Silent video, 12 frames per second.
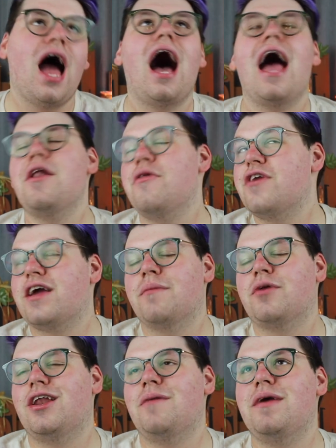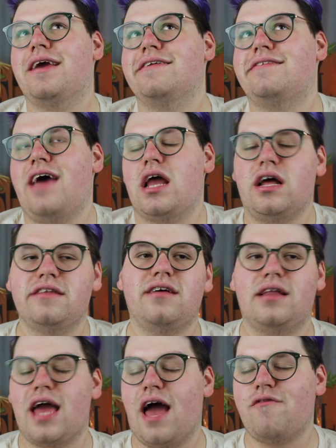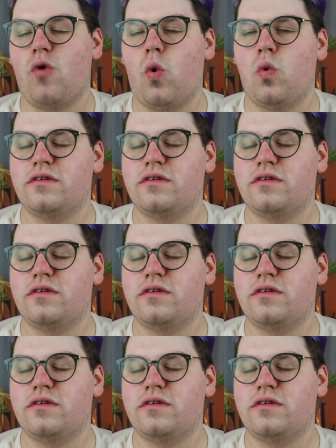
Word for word: I don't think I'm going to be content until I have a whole